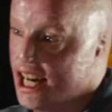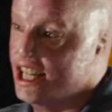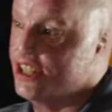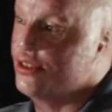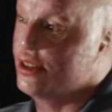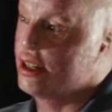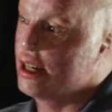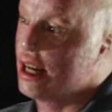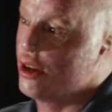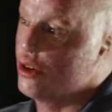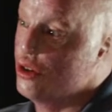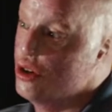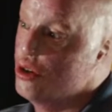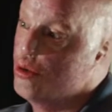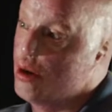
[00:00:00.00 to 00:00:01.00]
I was figuring
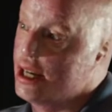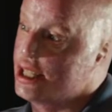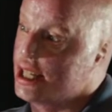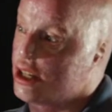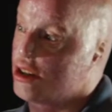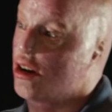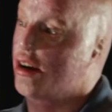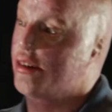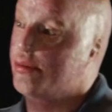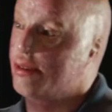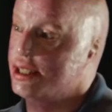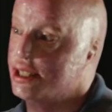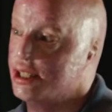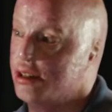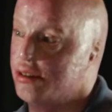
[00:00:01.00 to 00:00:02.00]
out new ways I could off
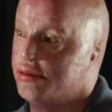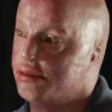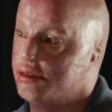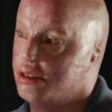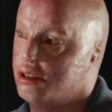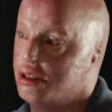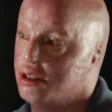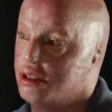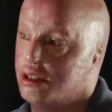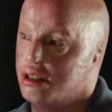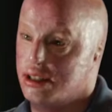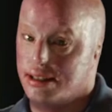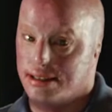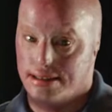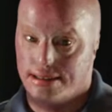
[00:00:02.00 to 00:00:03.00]
myself.
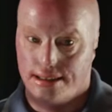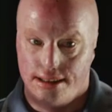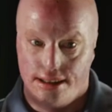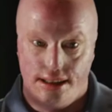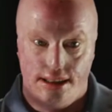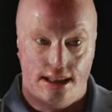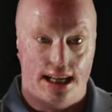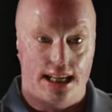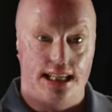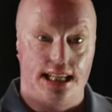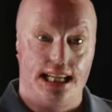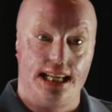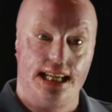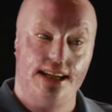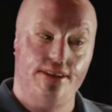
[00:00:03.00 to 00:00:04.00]
And
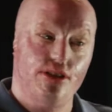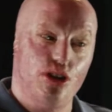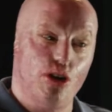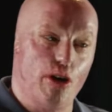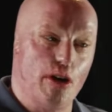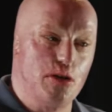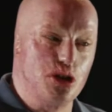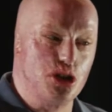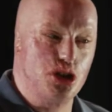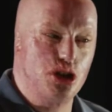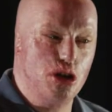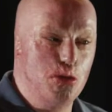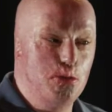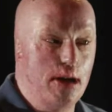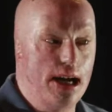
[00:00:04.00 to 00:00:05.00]
even though I was
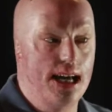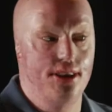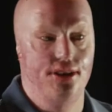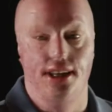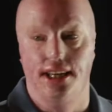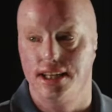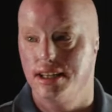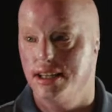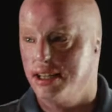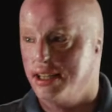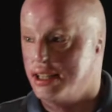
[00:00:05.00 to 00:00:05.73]
so bad then,